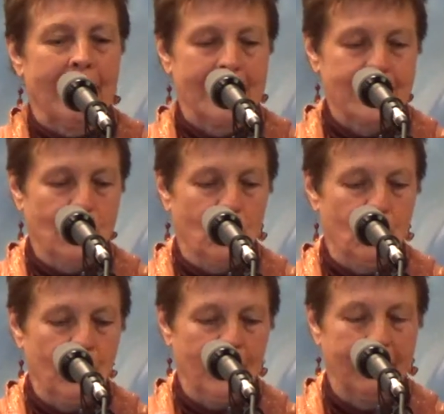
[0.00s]

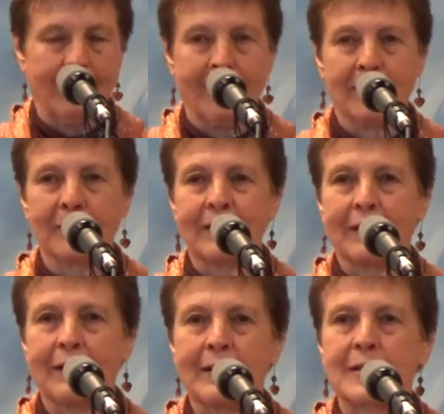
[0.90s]
So
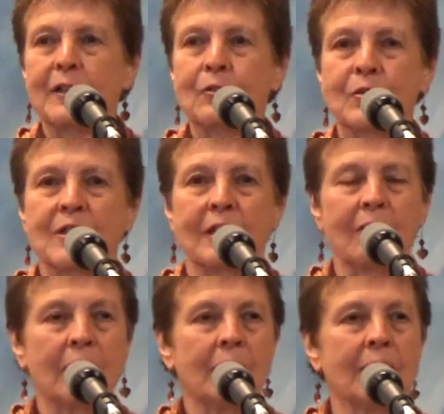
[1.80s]
it's interesting.
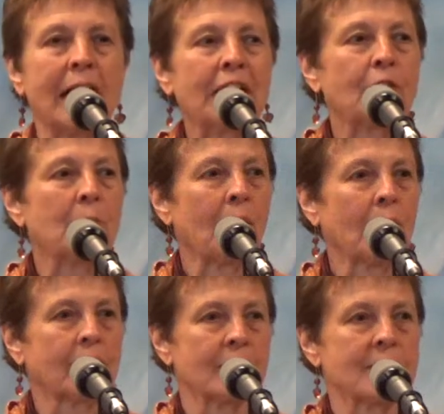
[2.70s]
The Native
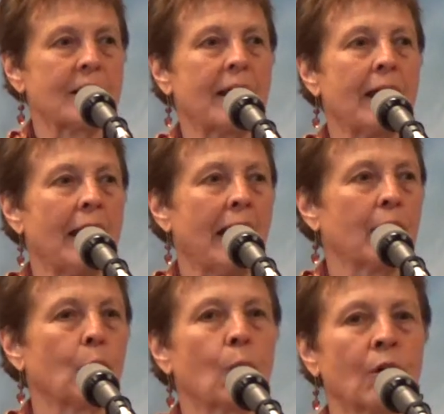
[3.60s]
Americans had
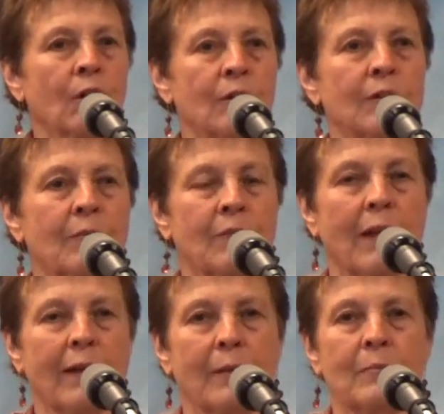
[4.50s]
a word
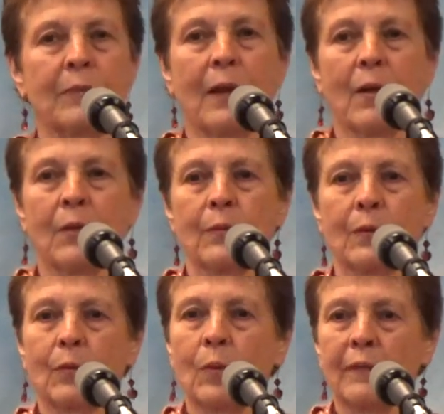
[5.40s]

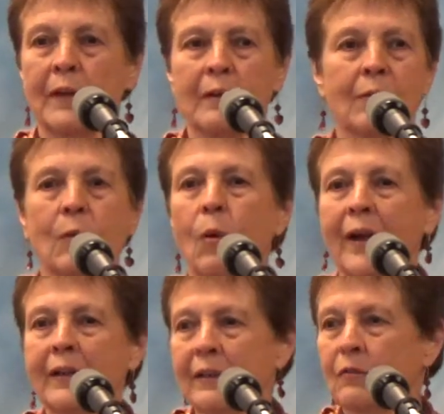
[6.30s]
when the
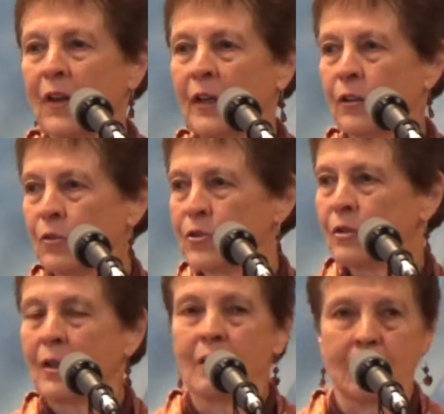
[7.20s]
white invaders
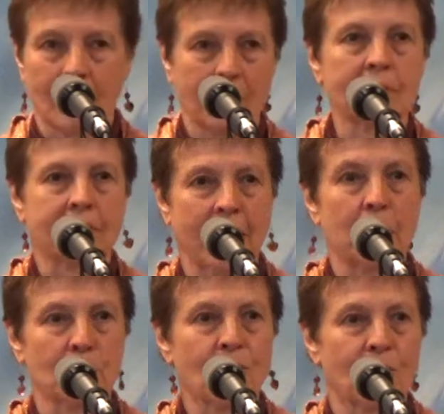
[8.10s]

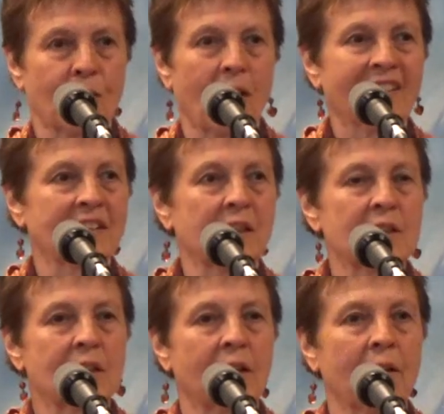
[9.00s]
came to the continent.